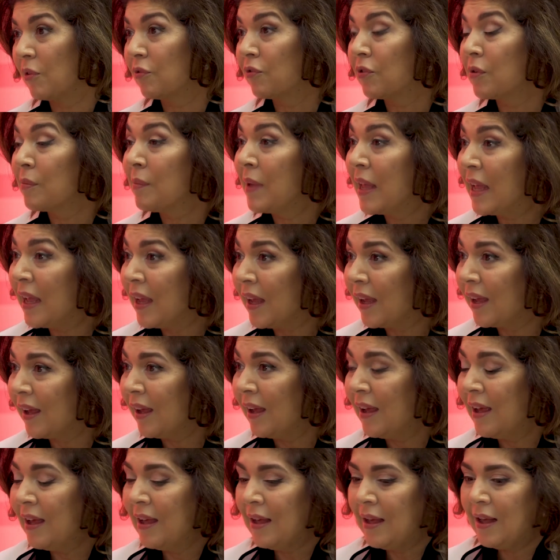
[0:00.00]
But for me,
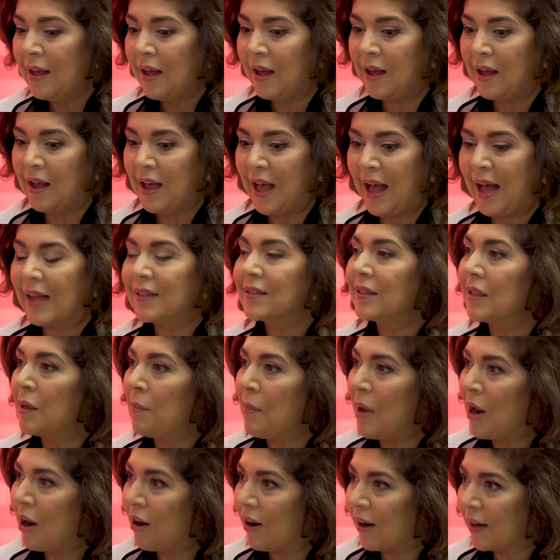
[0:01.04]
as an
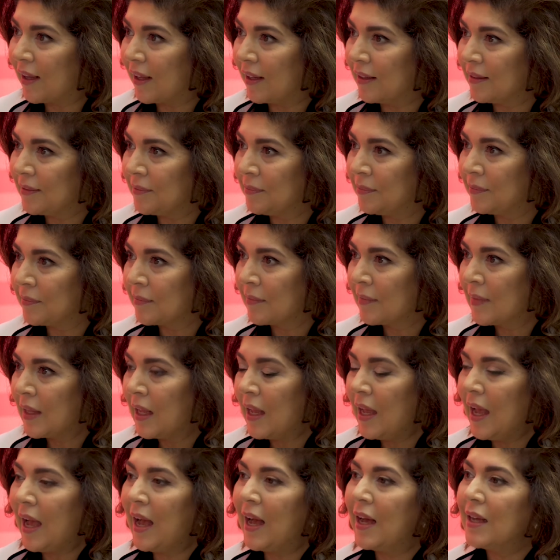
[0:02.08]
American,
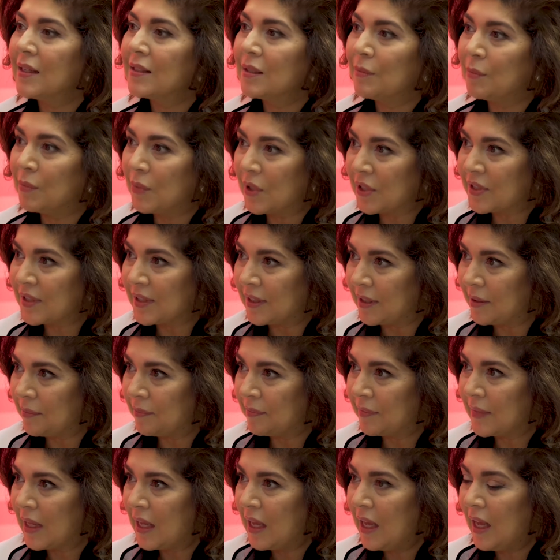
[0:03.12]
as a
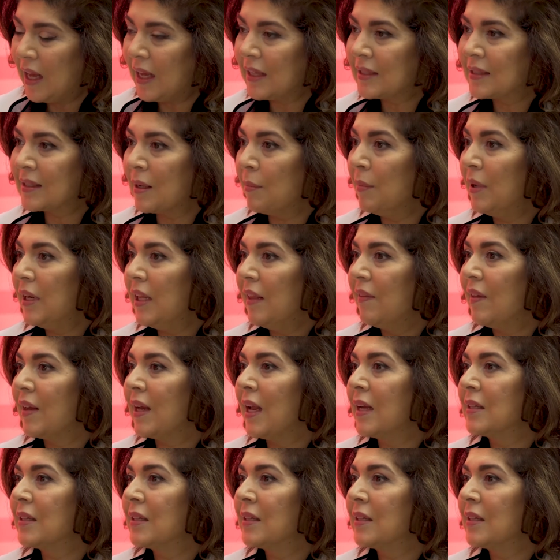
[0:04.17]
Muslim, as somebody that